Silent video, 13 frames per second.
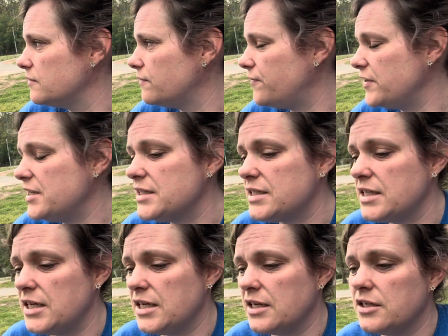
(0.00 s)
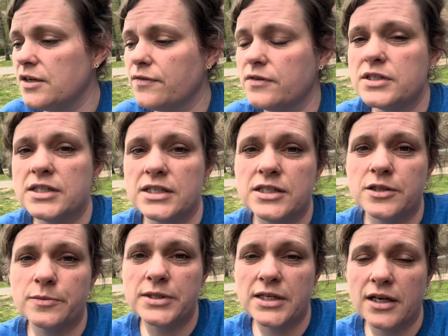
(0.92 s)
fencing and a different system
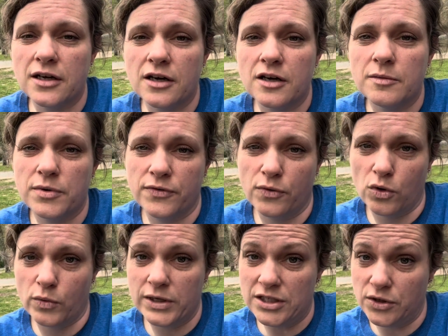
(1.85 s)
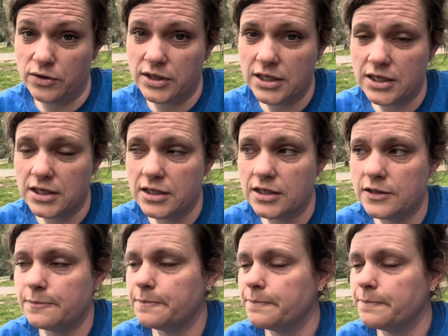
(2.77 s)
set up before we do it again.